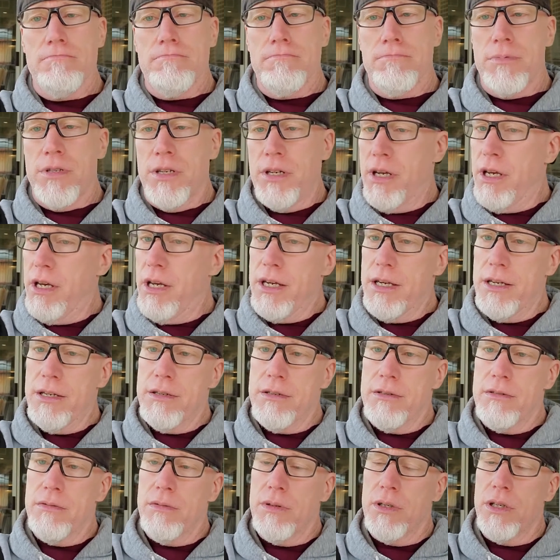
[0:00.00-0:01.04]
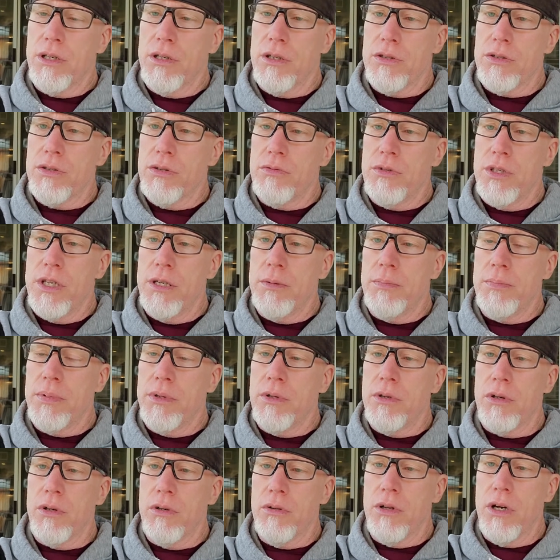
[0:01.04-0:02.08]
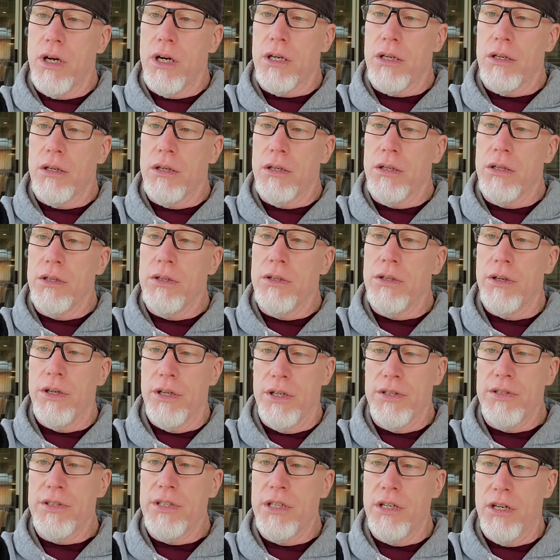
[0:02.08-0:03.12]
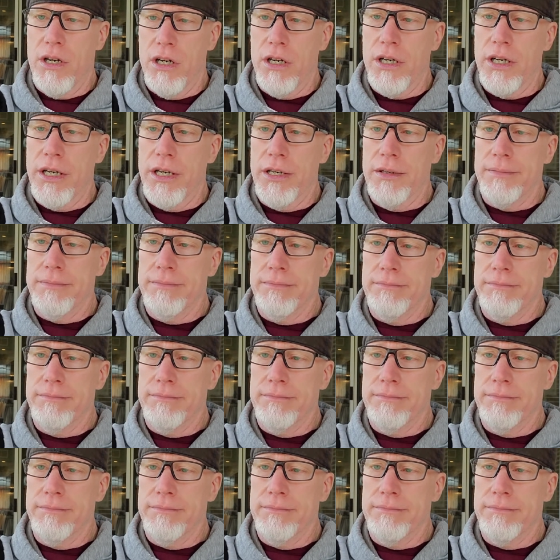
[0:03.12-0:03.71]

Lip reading: Today we're going to go so deep in the hurt locker you're going to see Narnia.